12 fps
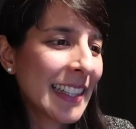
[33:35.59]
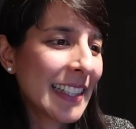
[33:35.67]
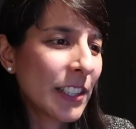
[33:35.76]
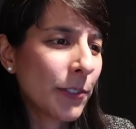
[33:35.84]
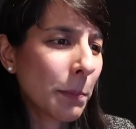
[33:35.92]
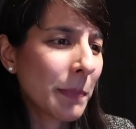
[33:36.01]

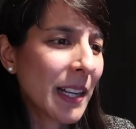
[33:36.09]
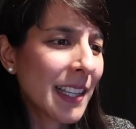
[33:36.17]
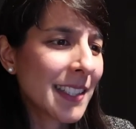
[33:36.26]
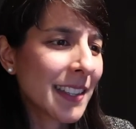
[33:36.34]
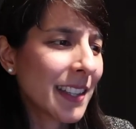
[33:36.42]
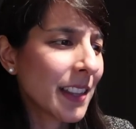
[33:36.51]
Then you've got
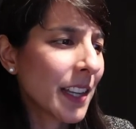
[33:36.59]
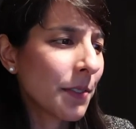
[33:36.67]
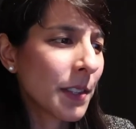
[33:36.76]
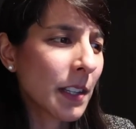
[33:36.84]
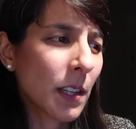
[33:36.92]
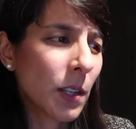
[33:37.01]
Mars in the
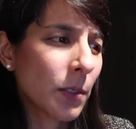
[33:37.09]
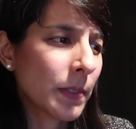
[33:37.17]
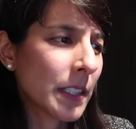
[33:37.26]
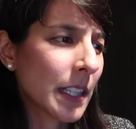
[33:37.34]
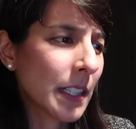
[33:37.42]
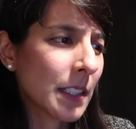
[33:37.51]
11th. Oh,
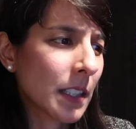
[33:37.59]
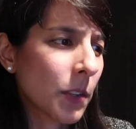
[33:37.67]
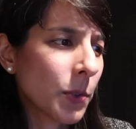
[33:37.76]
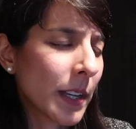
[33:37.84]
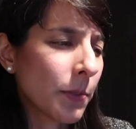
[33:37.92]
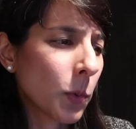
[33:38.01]
fantastic.
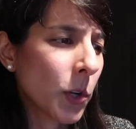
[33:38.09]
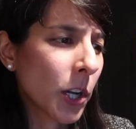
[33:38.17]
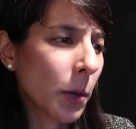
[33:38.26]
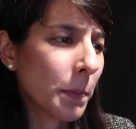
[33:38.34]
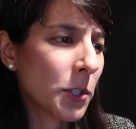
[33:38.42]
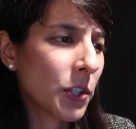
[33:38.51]
Great for
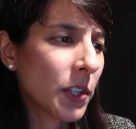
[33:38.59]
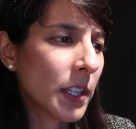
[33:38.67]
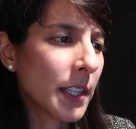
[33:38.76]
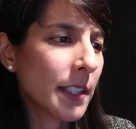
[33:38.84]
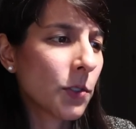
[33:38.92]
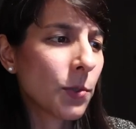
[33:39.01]
work
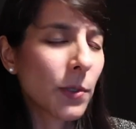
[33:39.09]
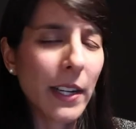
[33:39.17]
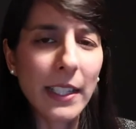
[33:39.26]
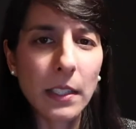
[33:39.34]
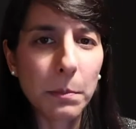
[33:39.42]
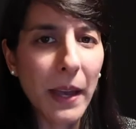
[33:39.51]
opportunities,
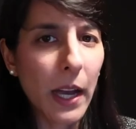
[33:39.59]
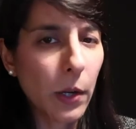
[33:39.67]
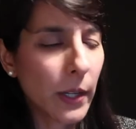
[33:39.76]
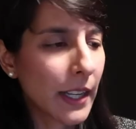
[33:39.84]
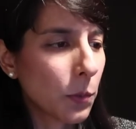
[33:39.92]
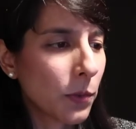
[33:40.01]
great to
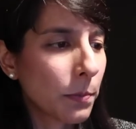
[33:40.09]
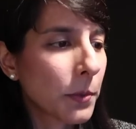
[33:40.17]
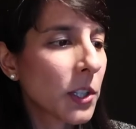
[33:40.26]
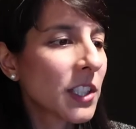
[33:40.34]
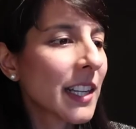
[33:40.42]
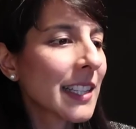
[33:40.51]
power ahead with
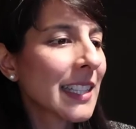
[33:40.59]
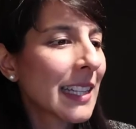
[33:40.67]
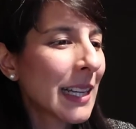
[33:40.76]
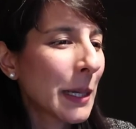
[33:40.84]
projects.